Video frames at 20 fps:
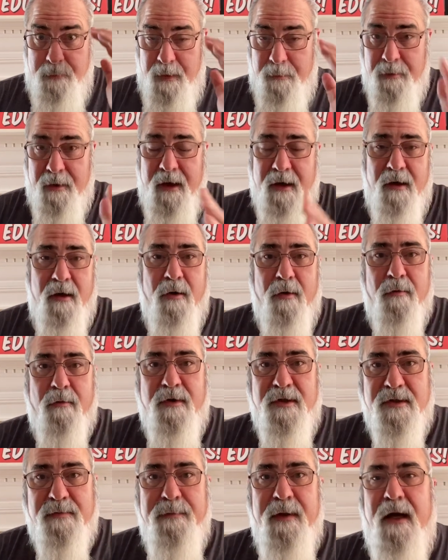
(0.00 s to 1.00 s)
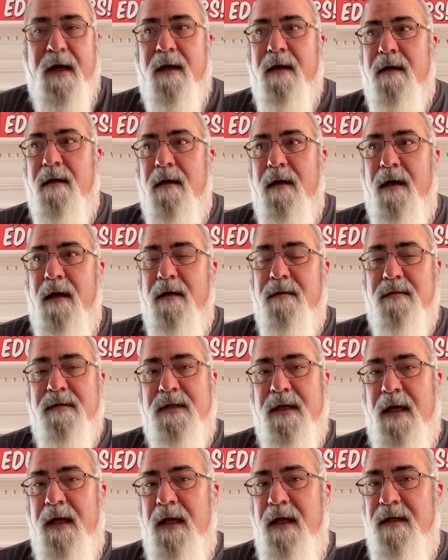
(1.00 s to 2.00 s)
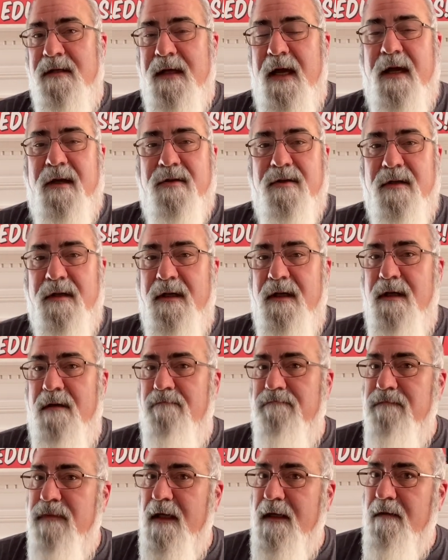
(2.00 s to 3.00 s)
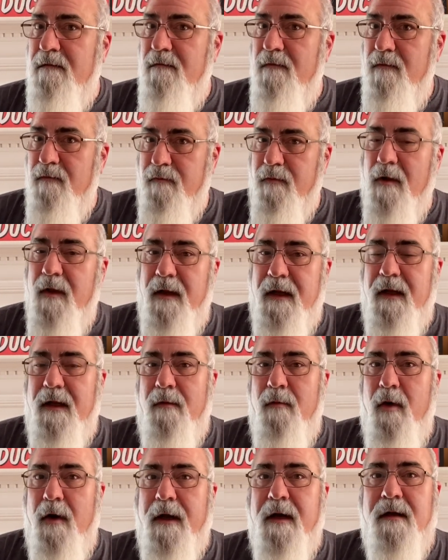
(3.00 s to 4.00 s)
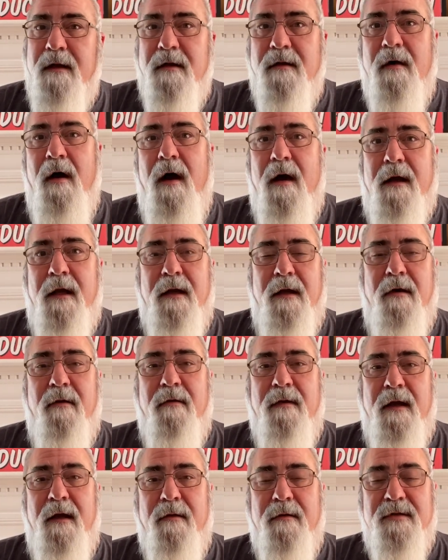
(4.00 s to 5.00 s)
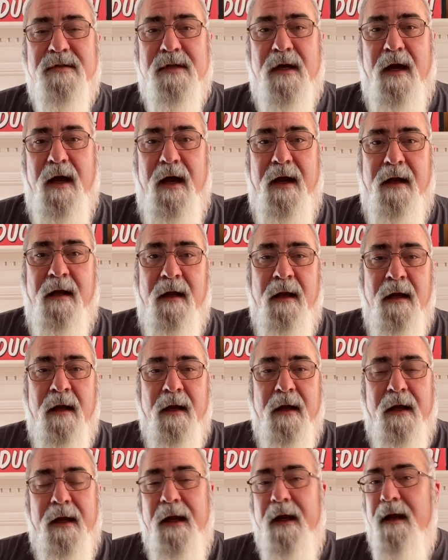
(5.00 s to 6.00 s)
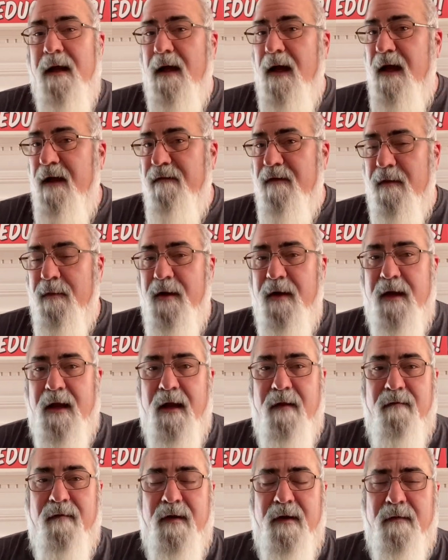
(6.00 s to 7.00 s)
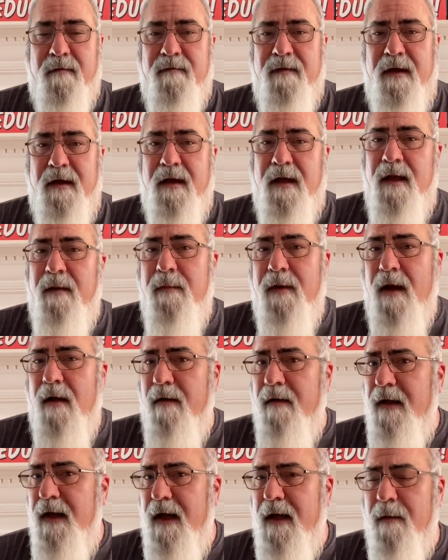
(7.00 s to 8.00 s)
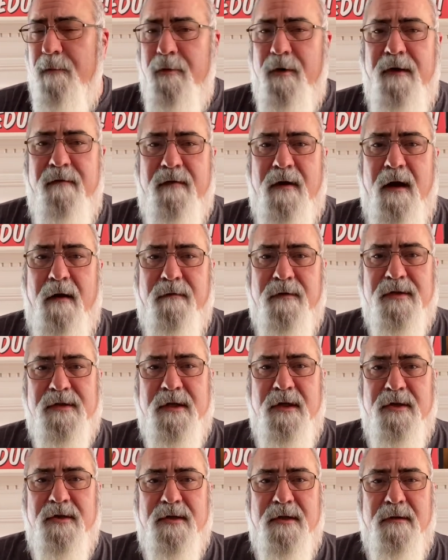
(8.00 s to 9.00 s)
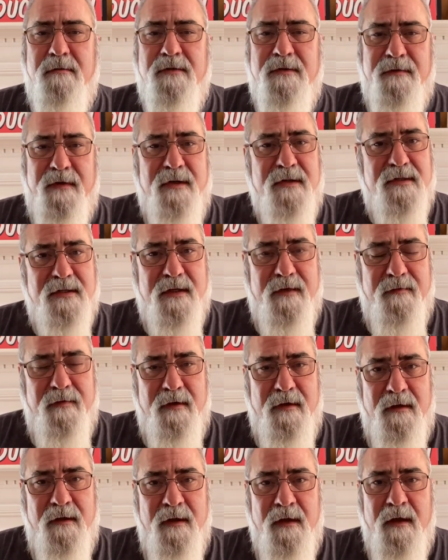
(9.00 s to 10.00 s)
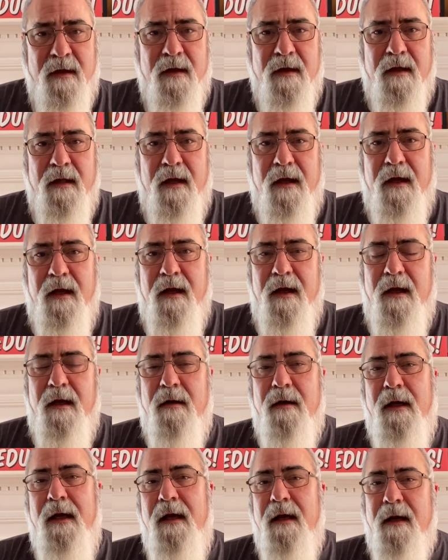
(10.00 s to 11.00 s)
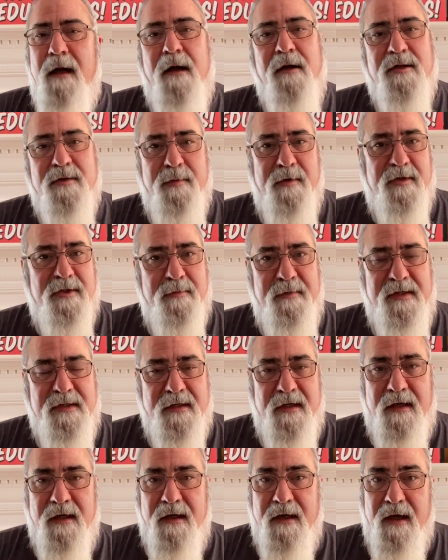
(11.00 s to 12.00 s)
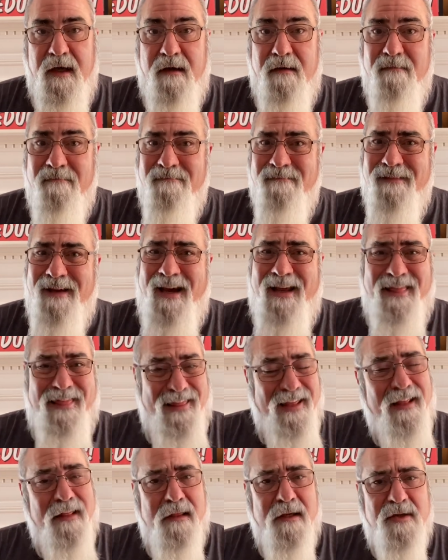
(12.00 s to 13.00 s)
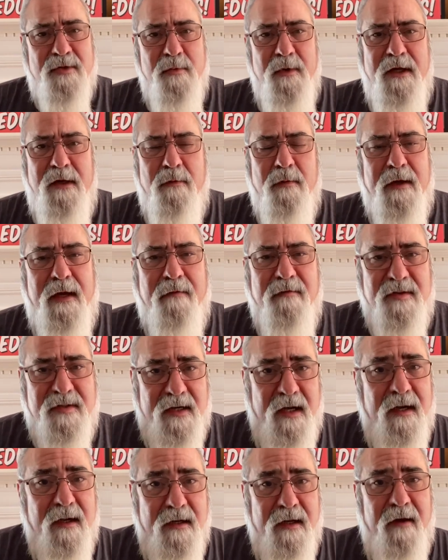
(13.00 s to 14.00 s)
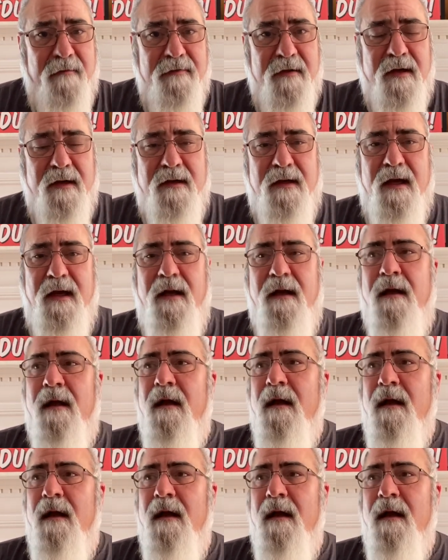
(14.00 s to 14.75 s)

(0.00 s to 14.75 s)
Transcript: I know and respect, say he's actually like really wanting to talk and hear the other side. He and I have communicated via email and had a brief conversation that was very civil, and he and I are supposed to be sitting down, I think this week. We haven't set a definite date.